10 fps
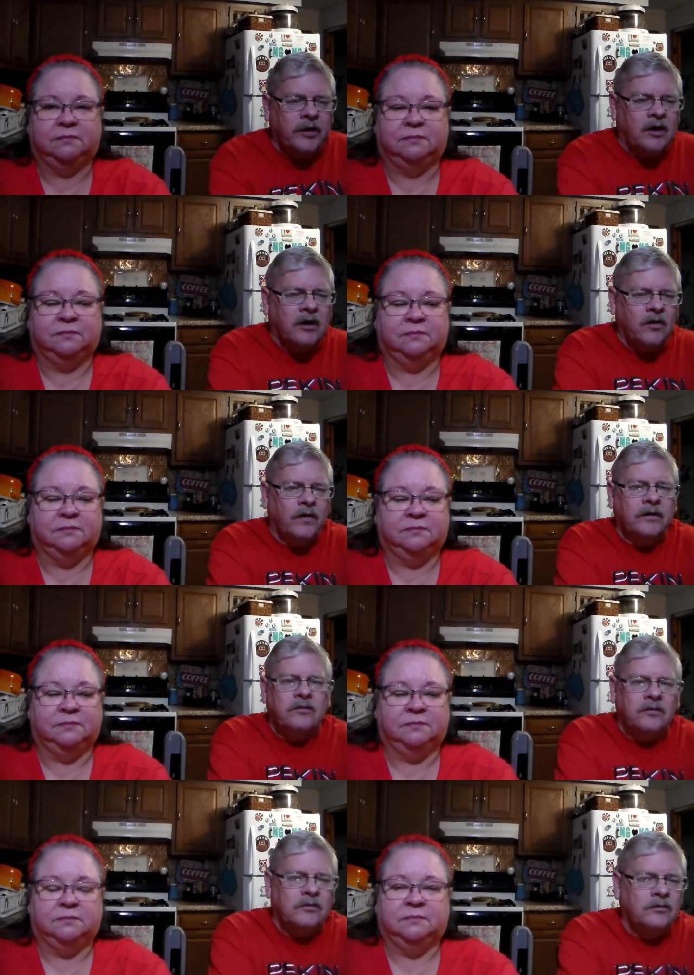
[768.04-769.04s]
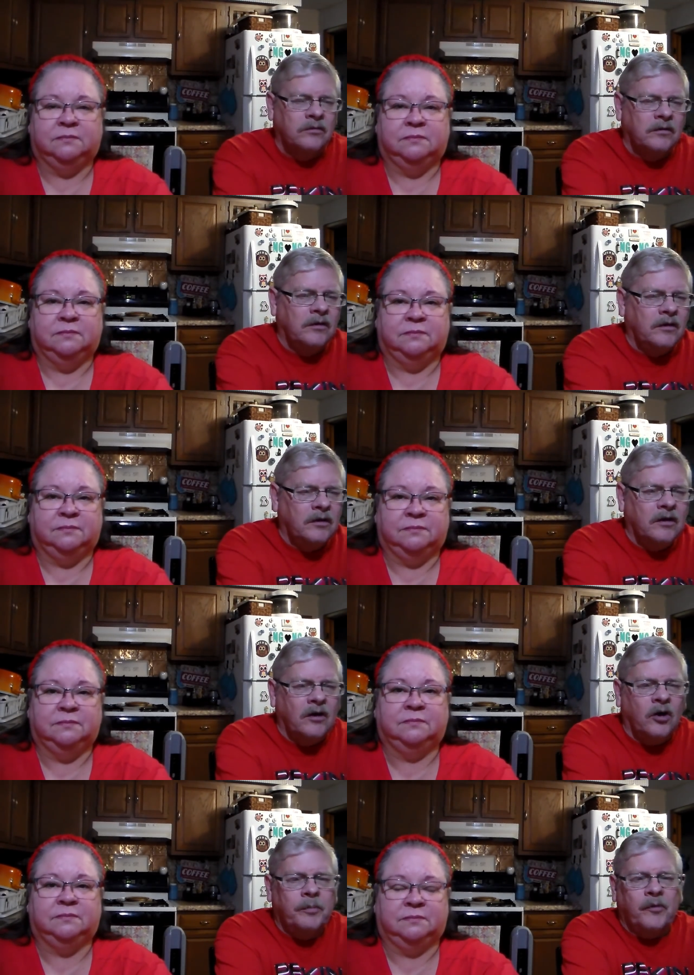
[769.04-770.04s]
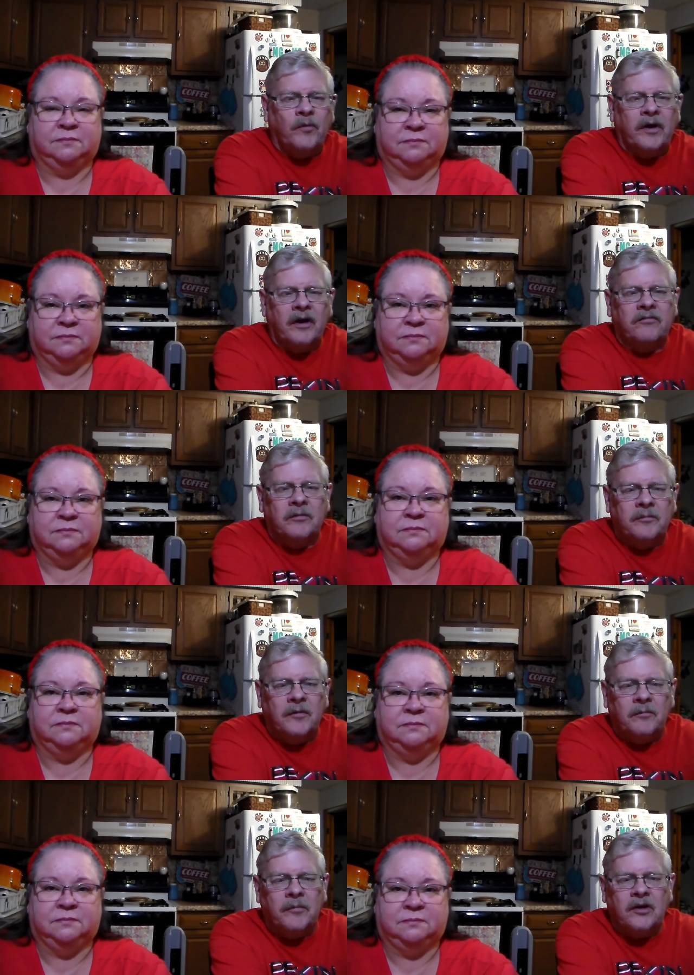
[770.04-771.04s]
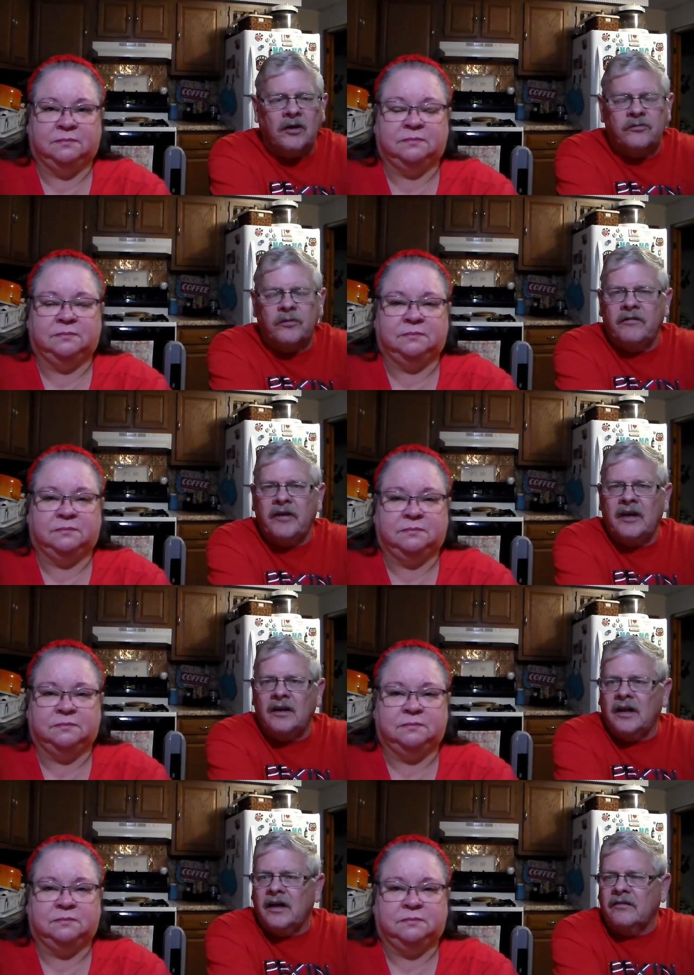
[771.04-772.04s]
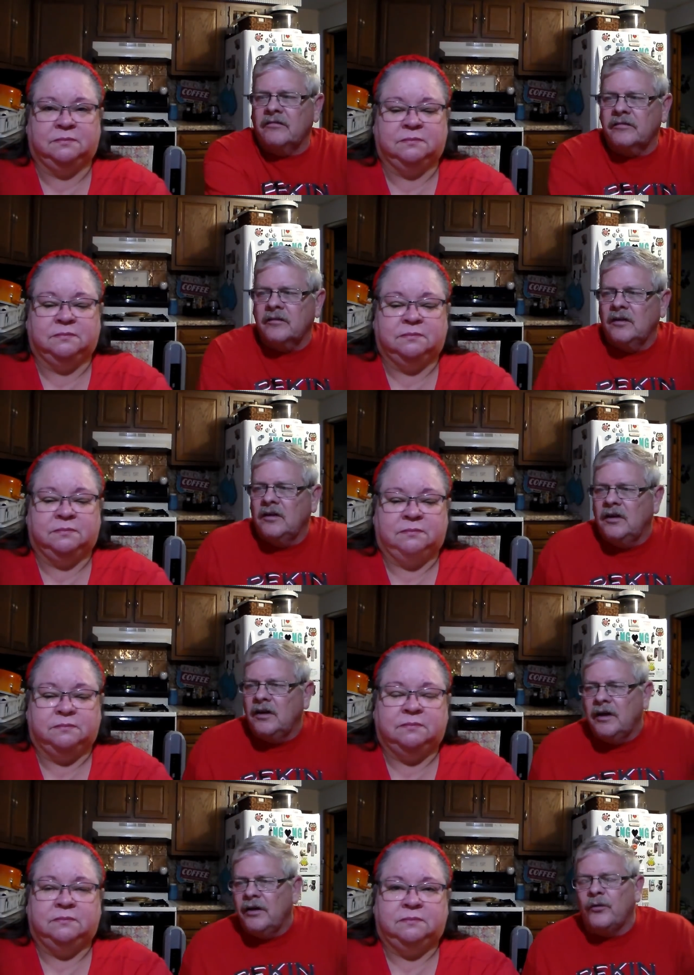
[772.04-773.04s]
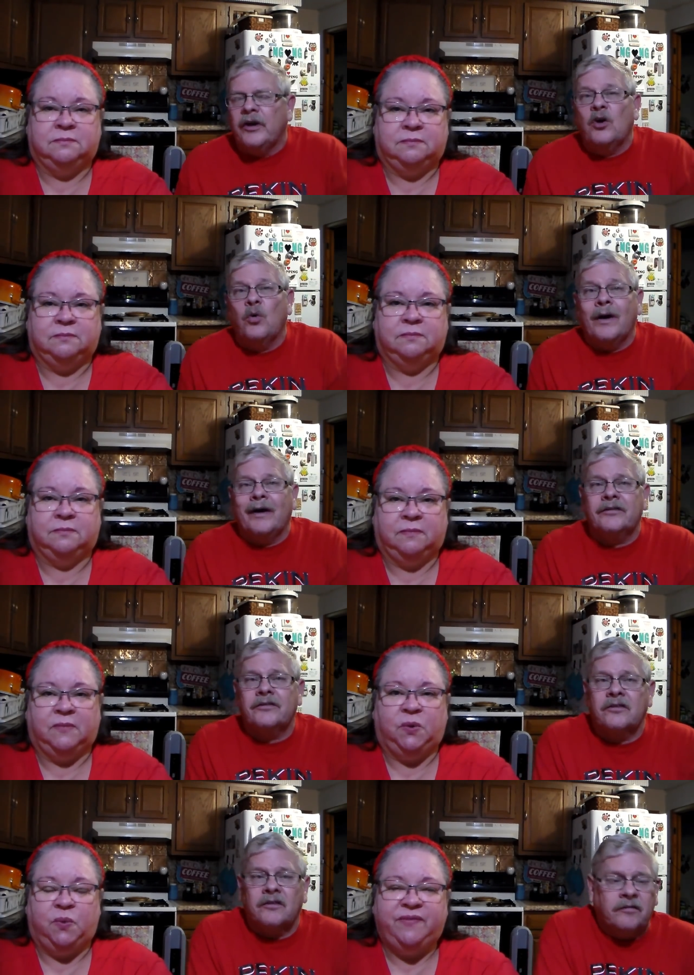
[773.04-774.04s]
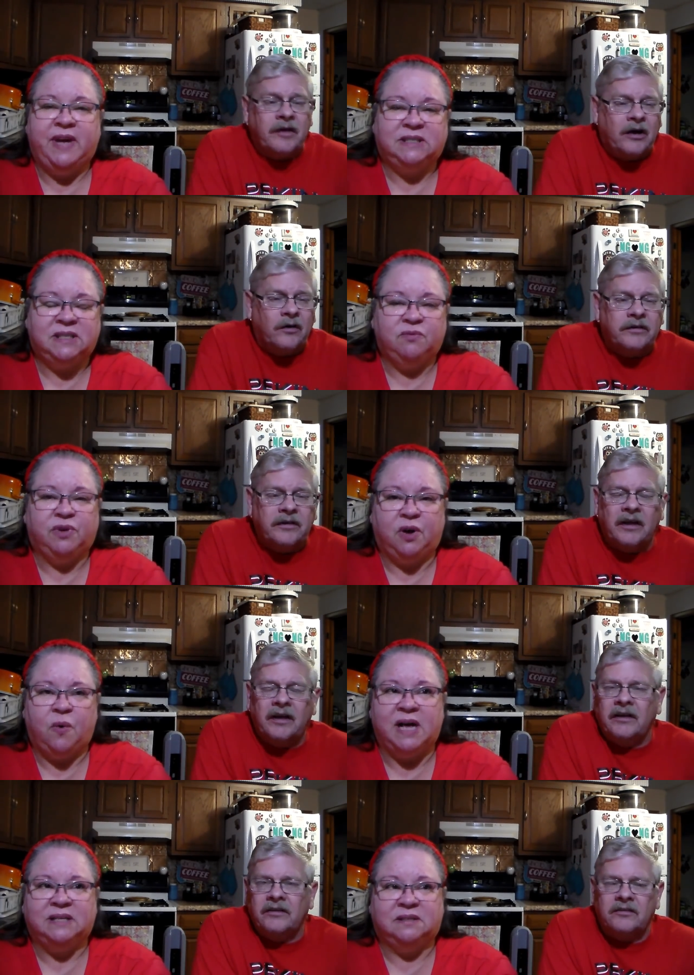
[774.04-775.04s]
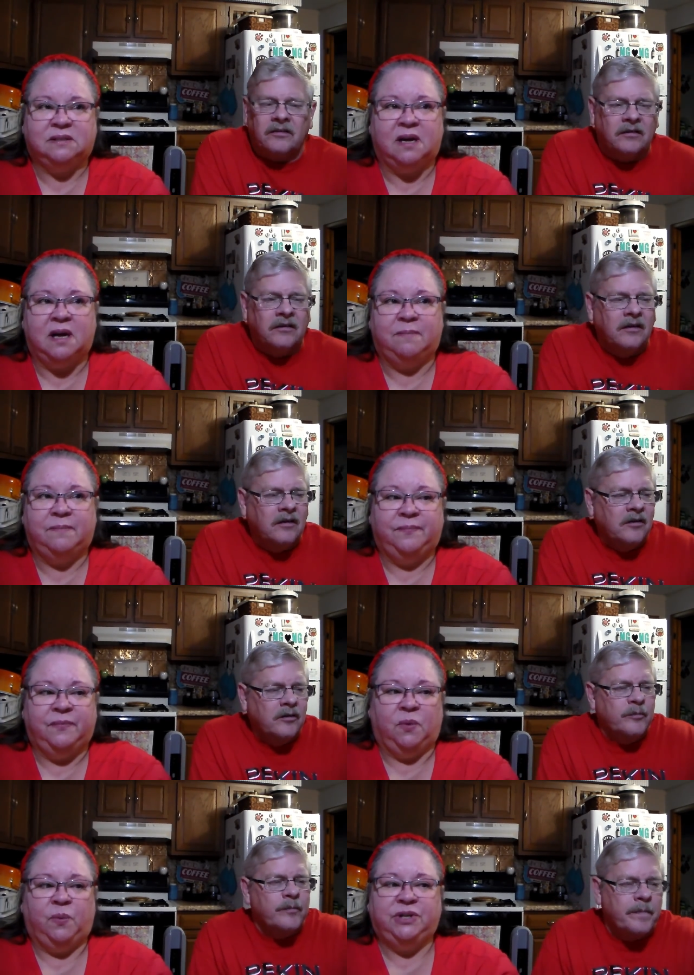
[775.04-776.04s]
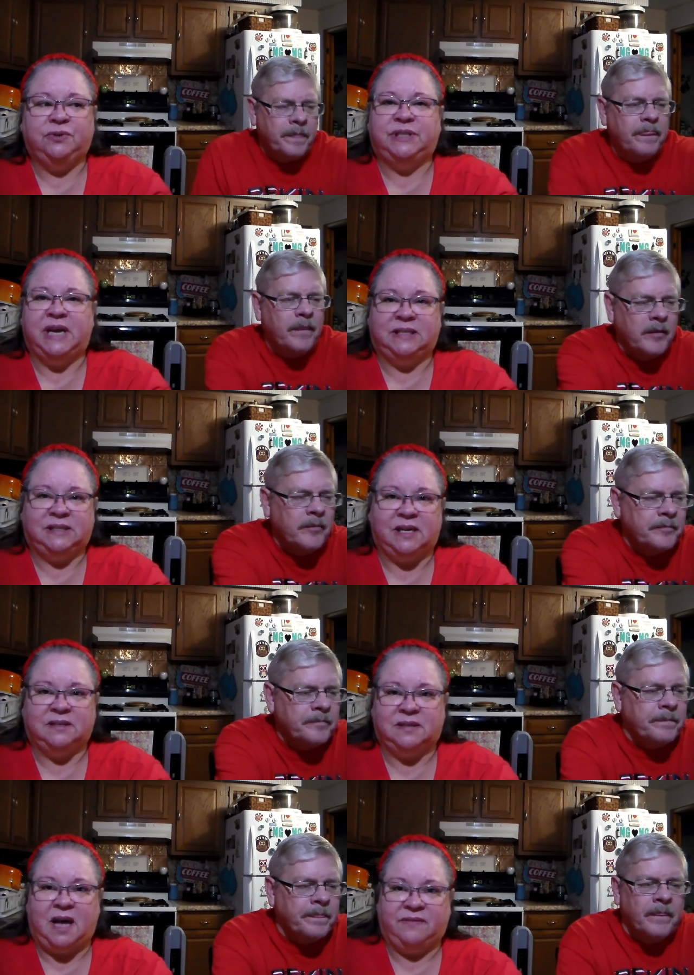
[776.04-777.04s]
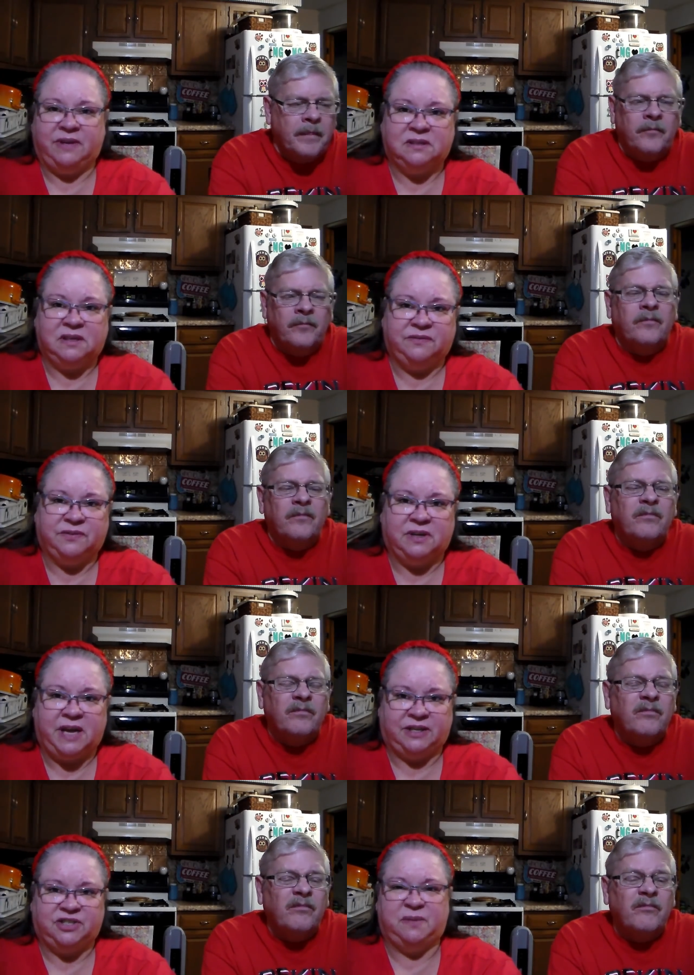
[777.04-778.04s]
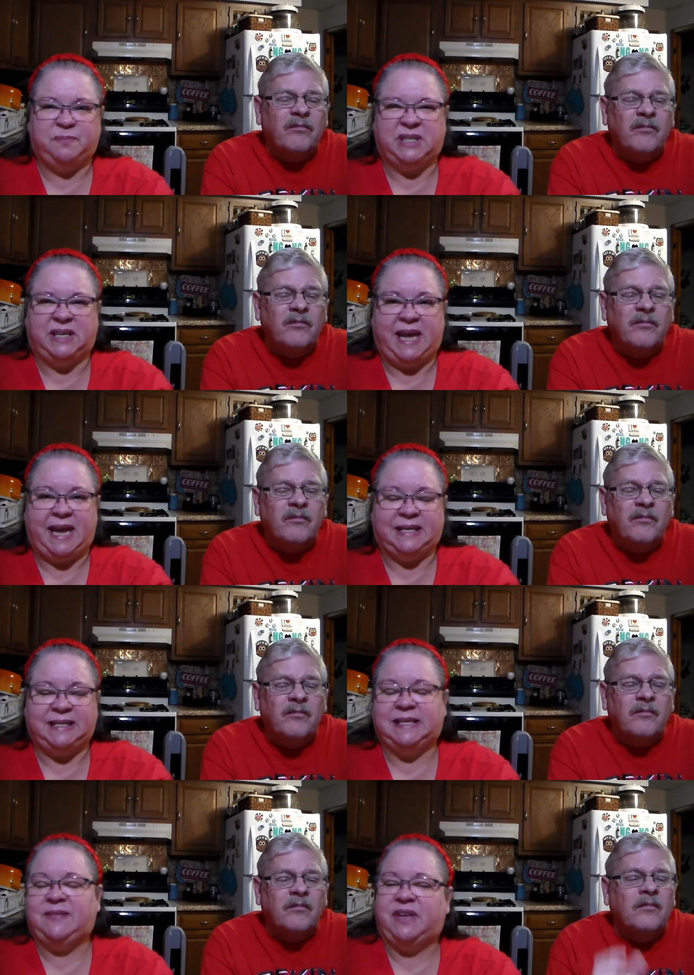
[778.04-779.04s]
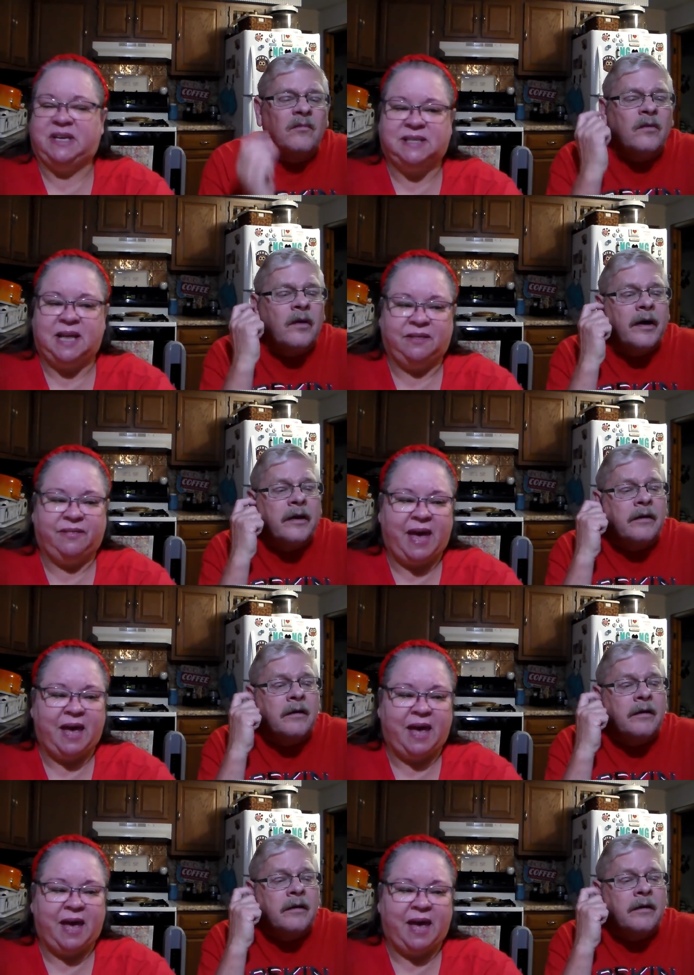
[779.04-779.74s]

Speaker 1: we are going to open one of them because we have had a lot of requests.
Speaker 2: We've had some requests. We do taste tests, obviously, for like chips and candies and things
Speaker 1: like right.